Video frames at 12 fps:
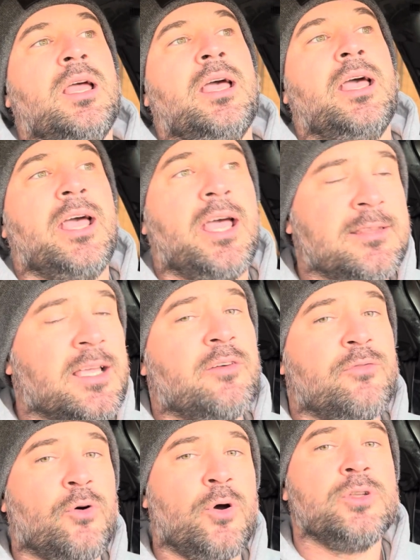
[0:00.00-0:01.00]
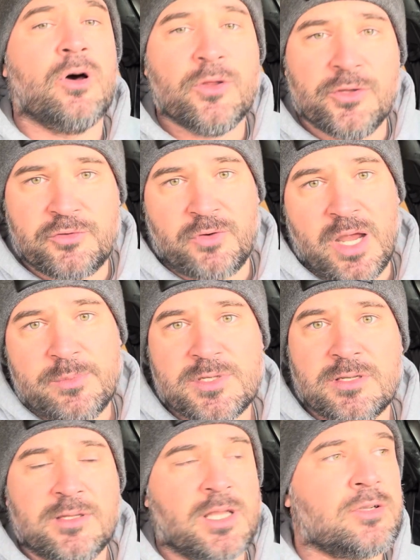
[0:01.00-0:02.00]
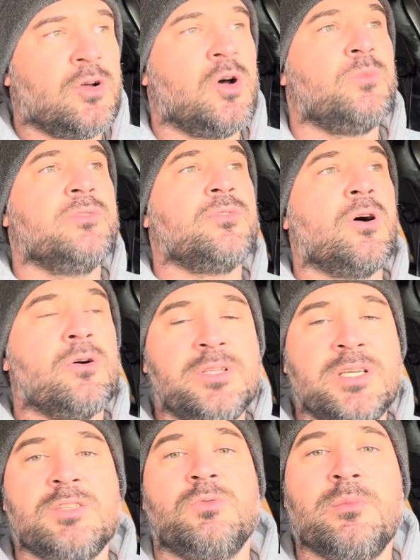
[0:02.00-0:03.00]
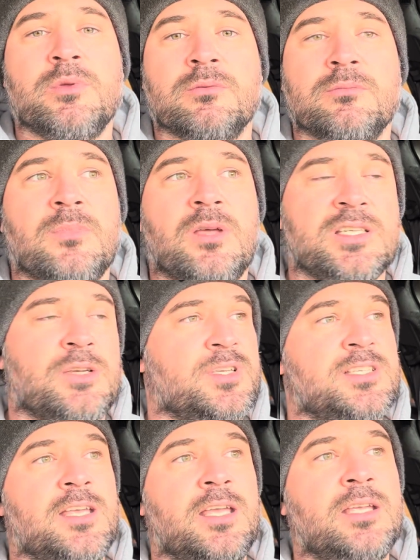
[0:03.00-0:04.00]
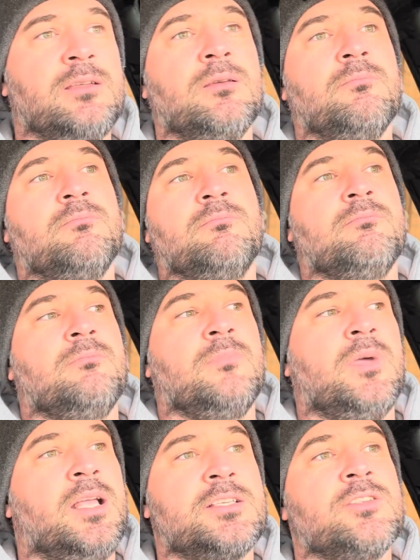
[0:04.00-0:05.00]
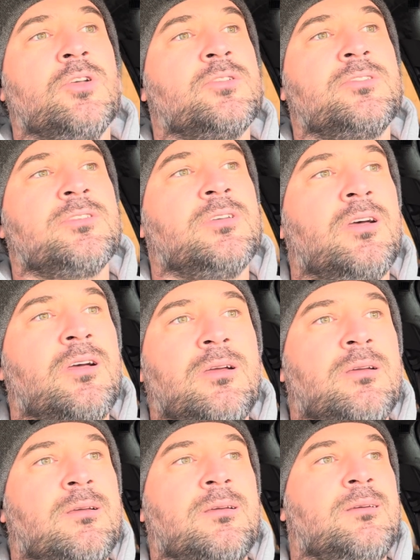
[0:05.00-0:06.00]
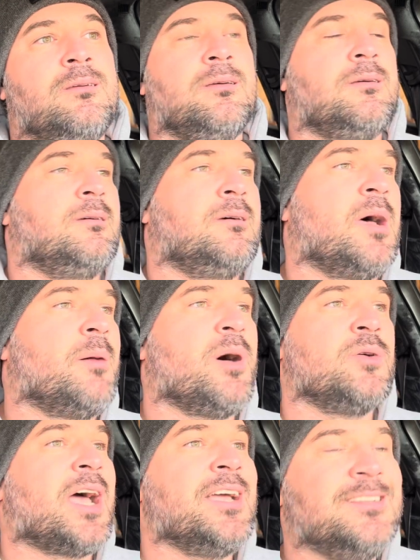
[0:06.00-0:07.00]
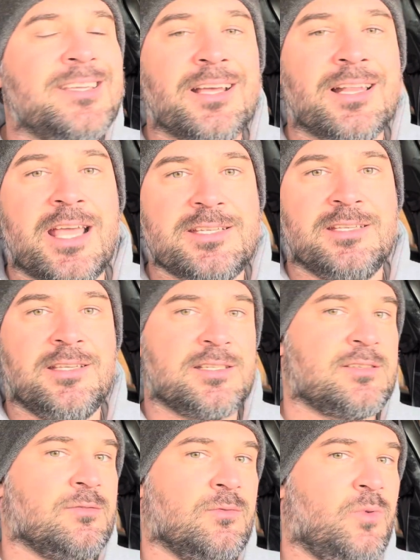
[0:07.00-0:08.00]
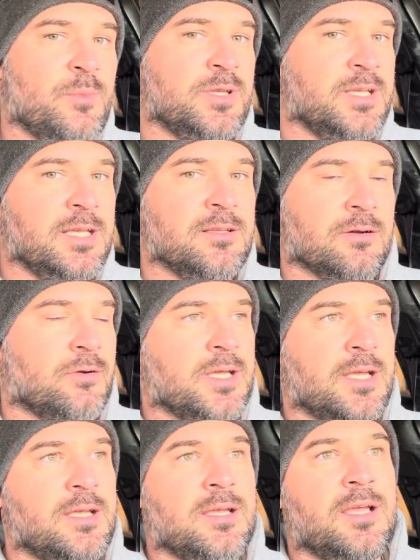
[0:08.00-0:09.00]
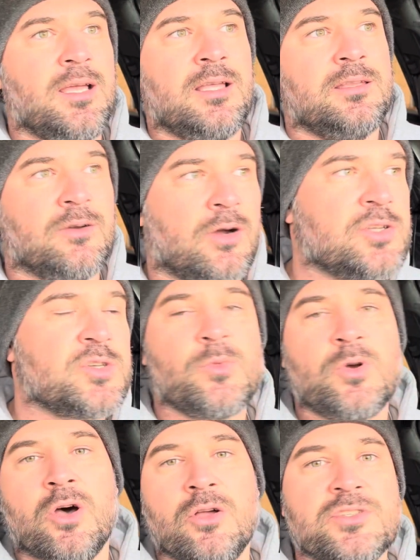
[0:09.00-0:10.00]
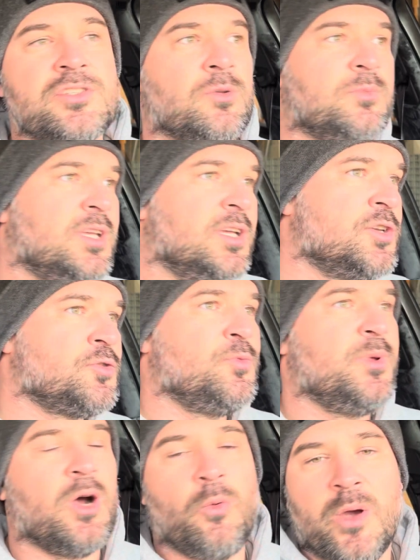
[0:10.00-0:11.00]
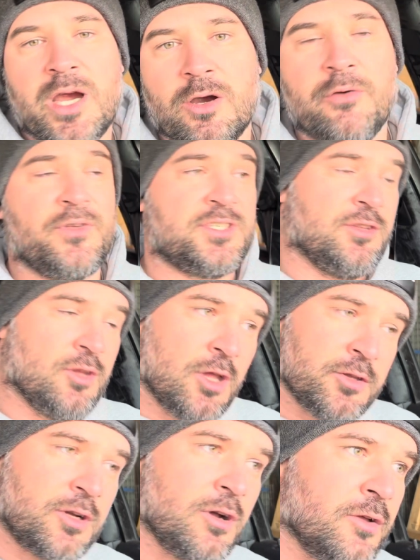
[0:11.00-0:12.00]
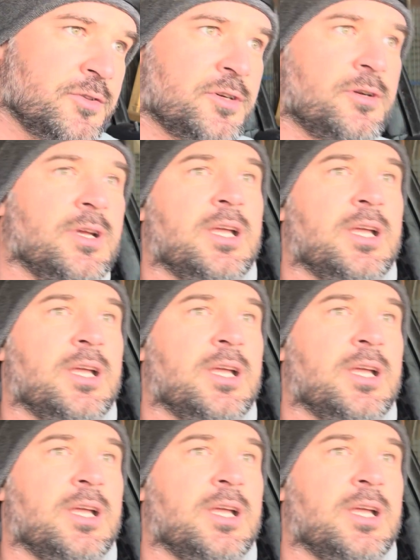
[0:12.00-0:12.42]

and avoid all the traps that come with all these women. As I was saying, it's not about idealizing these women either, okay? There are some cons, some things you should be aware of. It's another culture,